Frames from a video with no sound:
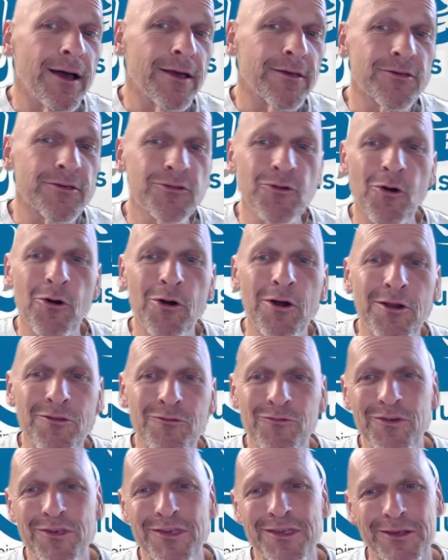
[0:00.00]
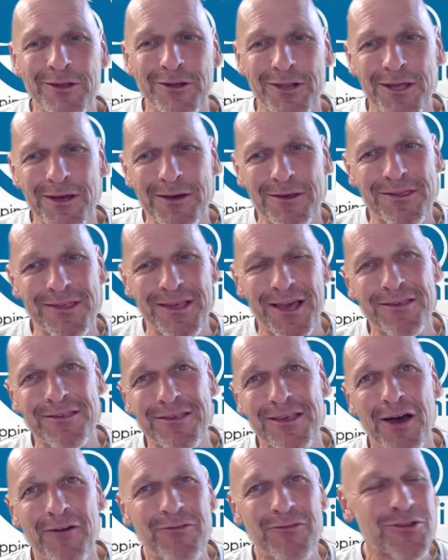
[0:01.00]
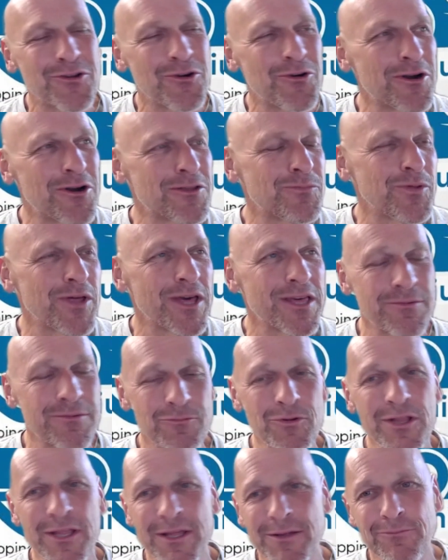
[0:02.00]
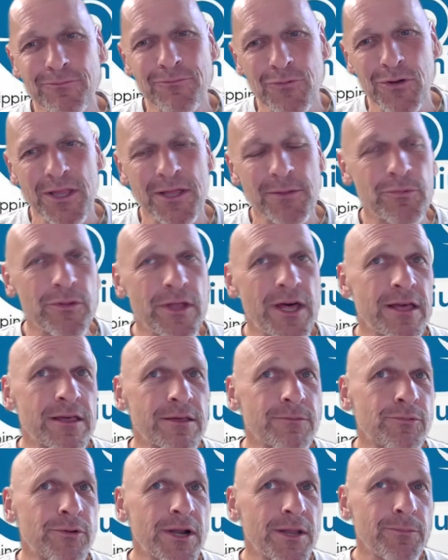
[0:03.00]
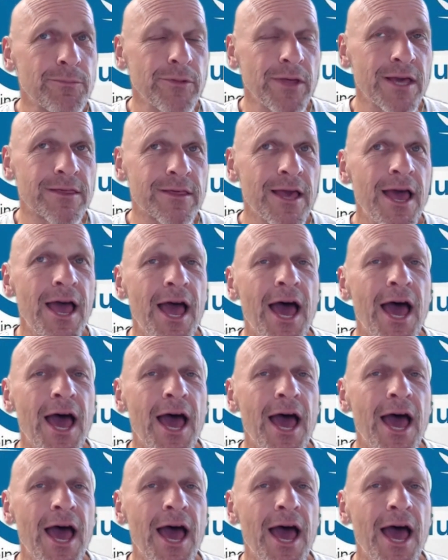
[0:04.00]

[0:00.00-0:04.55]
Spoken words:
storage facility, a self-storage place, really pretty place.